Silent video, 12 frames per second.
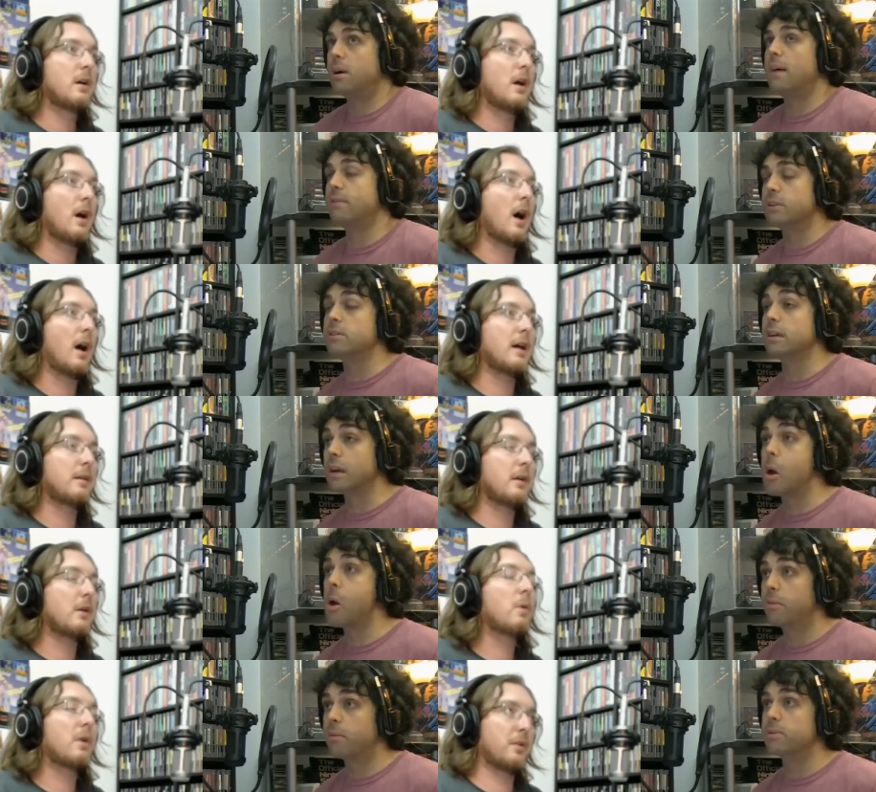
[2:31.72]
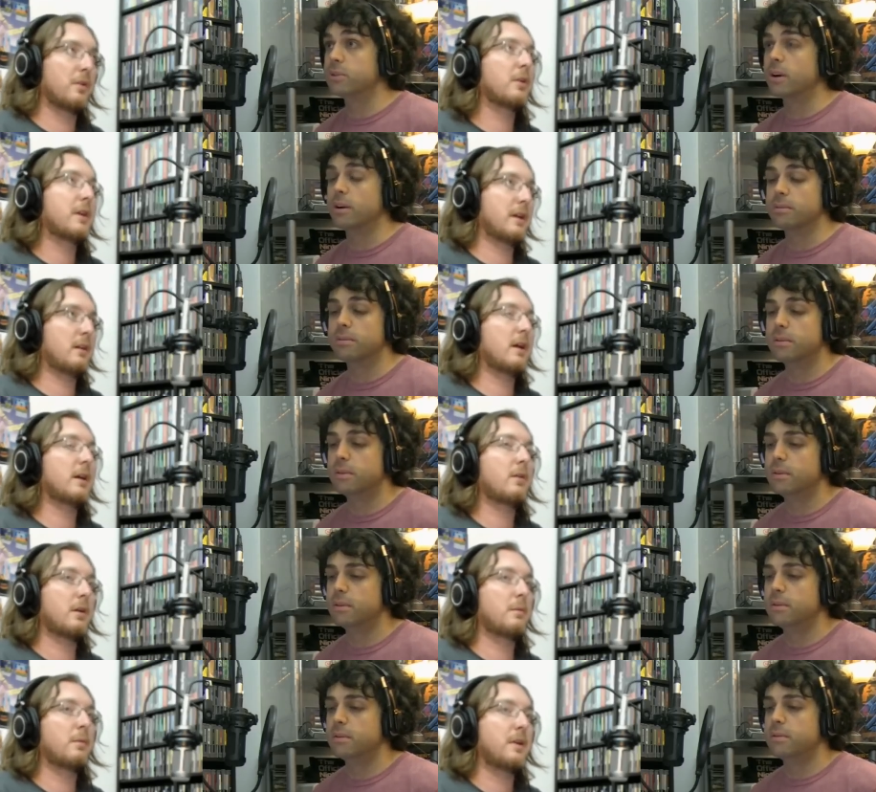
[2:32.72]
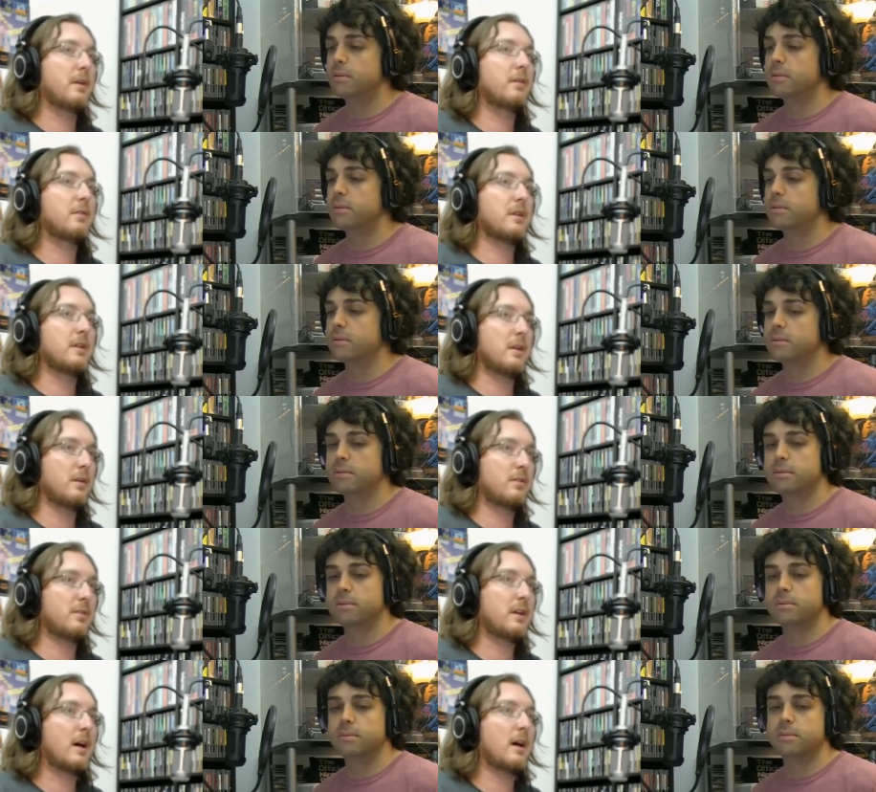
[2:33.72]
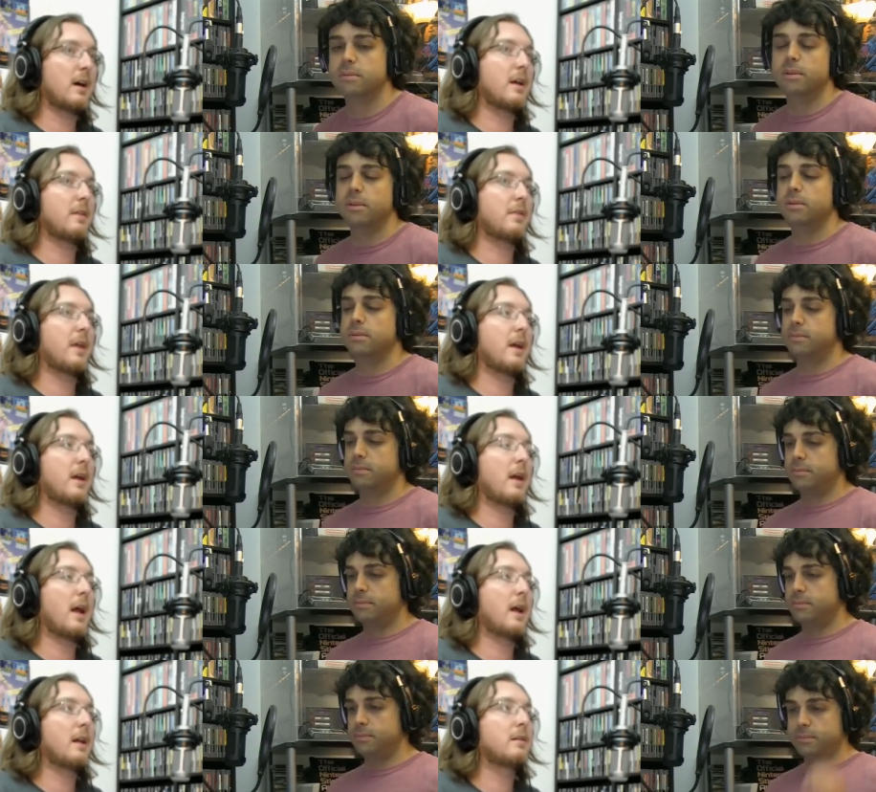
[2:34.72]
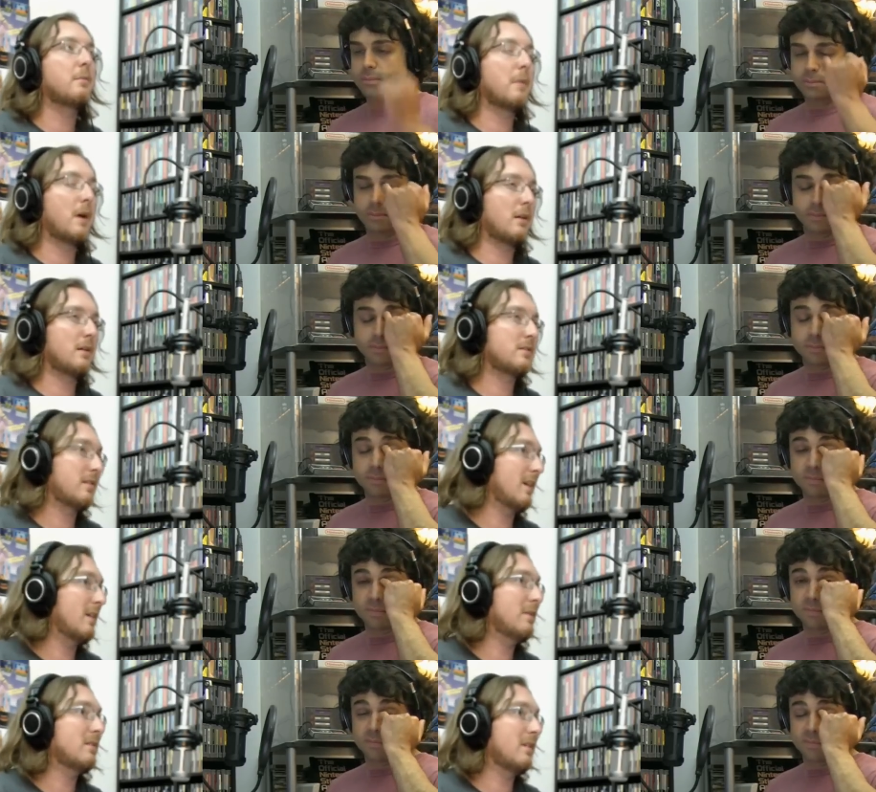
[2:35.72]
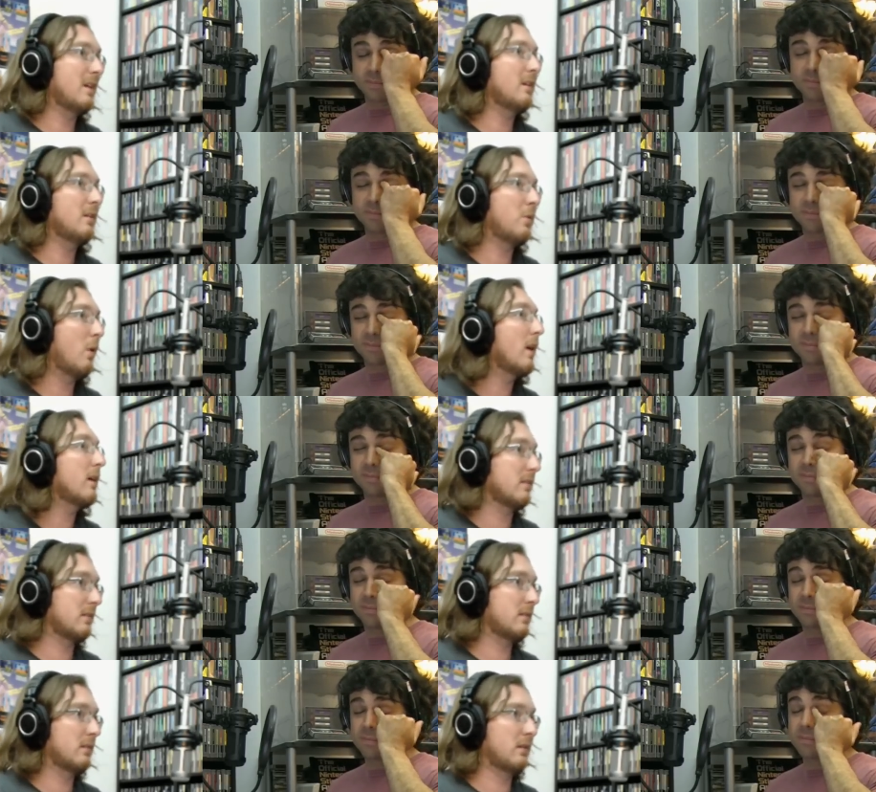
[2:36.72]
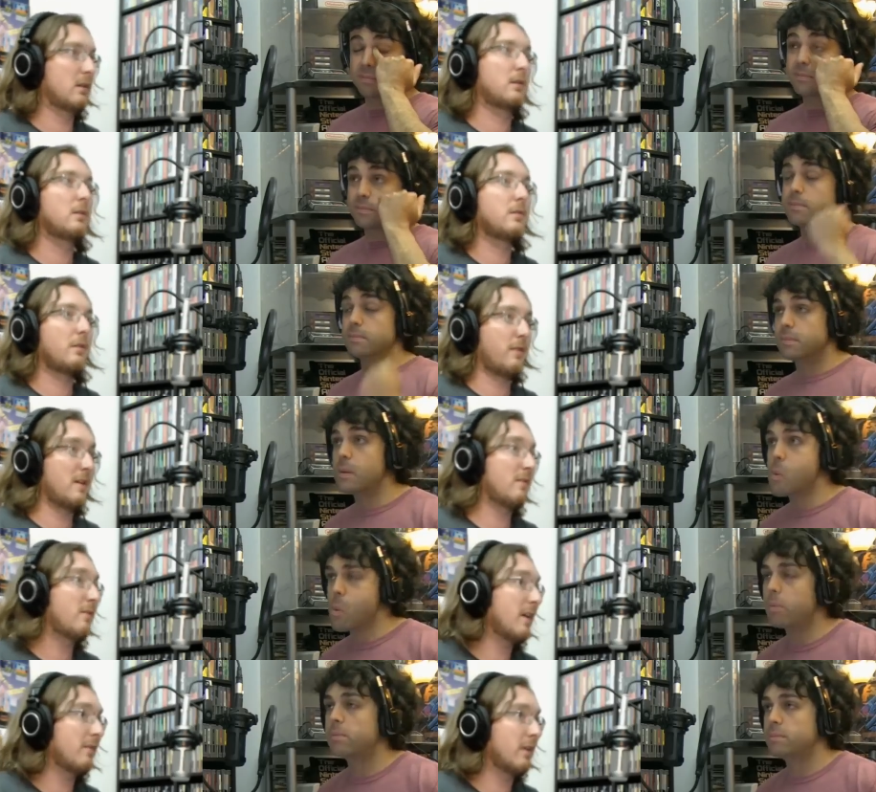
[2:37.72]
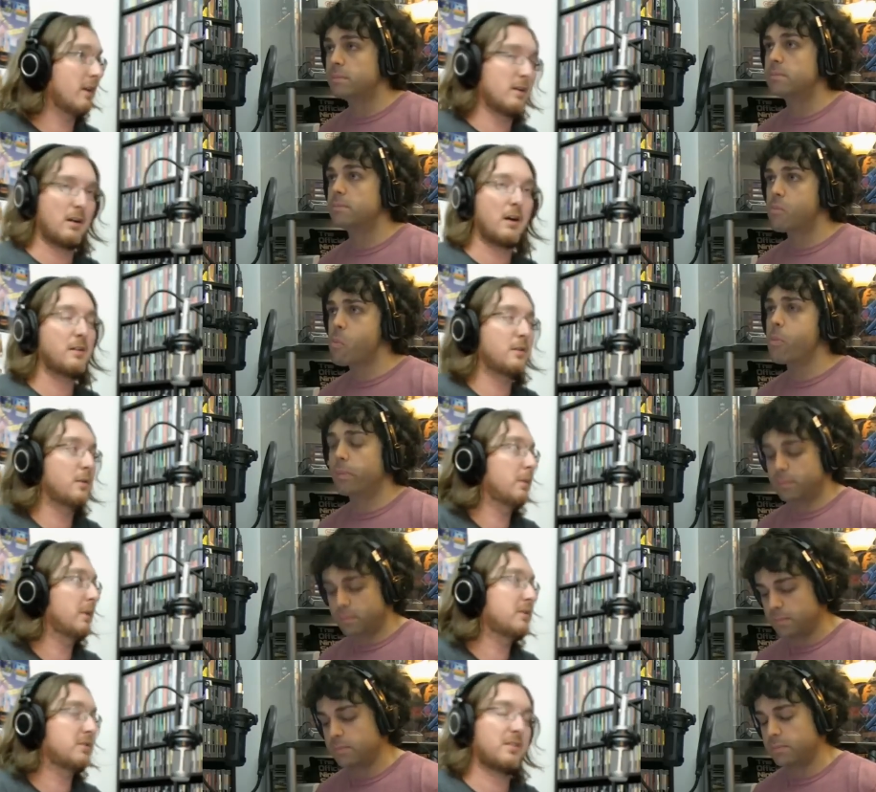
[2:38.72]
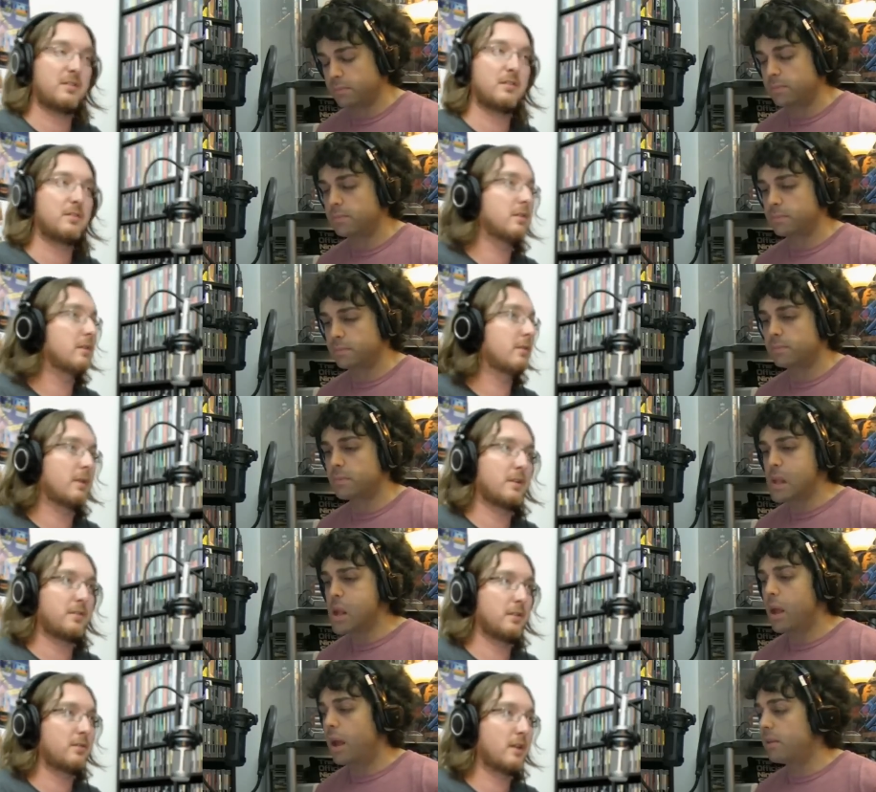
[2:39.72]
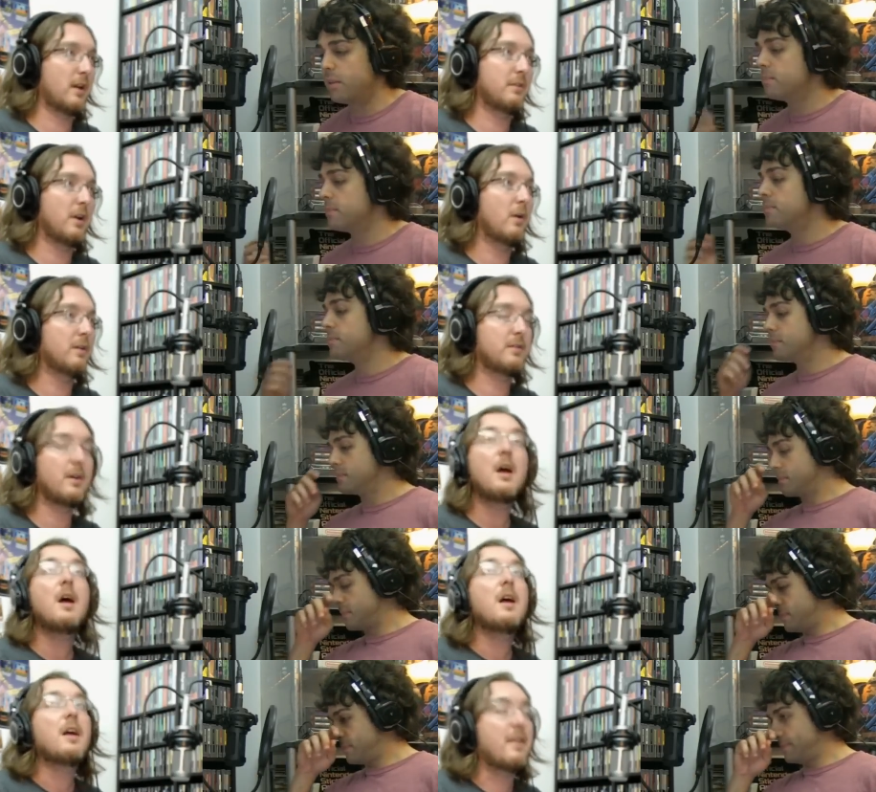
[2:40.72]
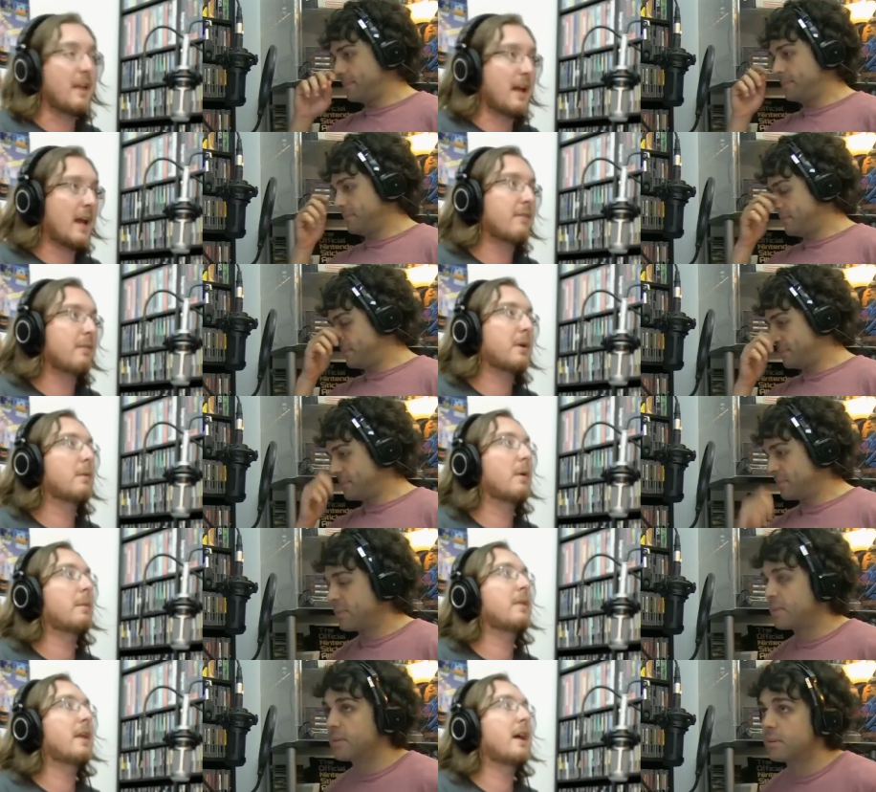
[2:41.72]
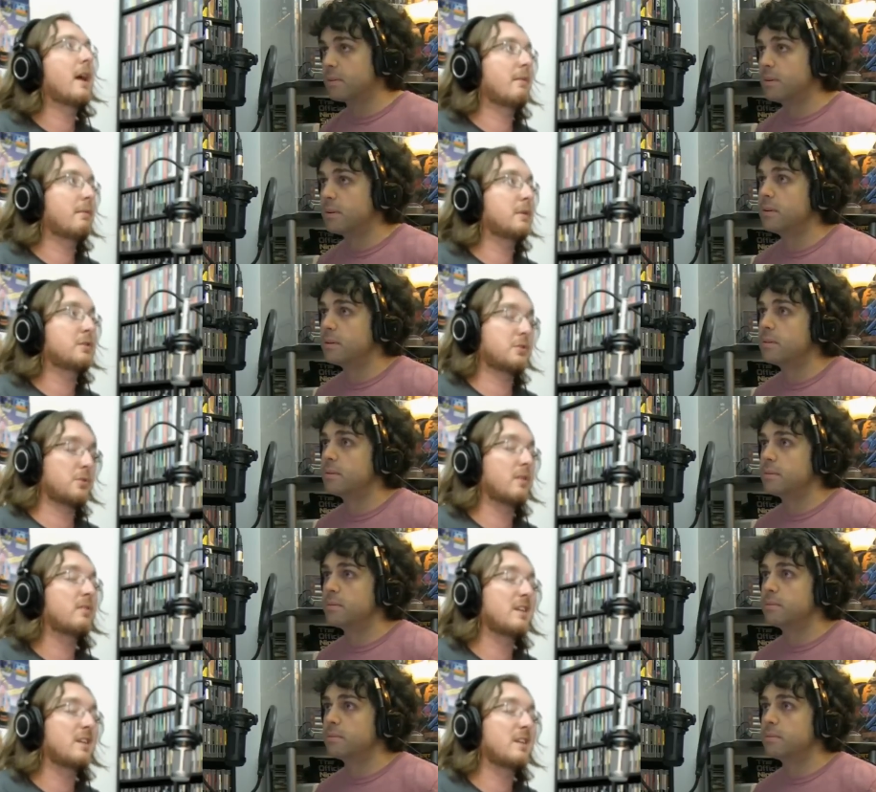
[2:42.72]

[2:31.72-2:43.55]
Speaker 1: obviously. It, well, they're stuff. looking at a lack of credible heels, and here's a guy that they had demolished Sami Zayn twice, who's a fan favorite and arguably just as good of a wrestler as Kevin Owens. And they have him come up and they have him destroy